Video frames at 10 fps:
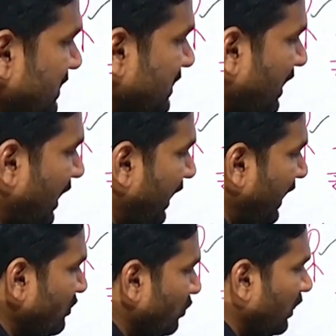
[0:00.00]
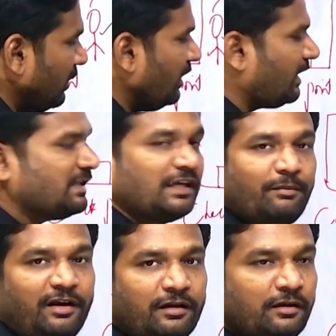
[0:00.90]
is attached to the
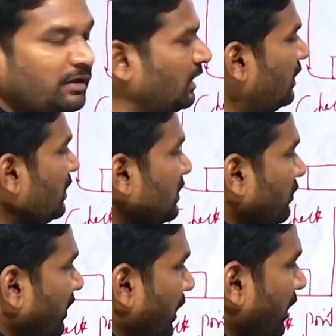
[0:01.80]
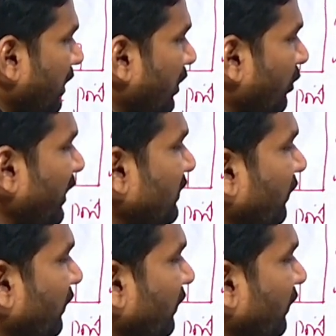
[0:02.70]
consignment, so the rupees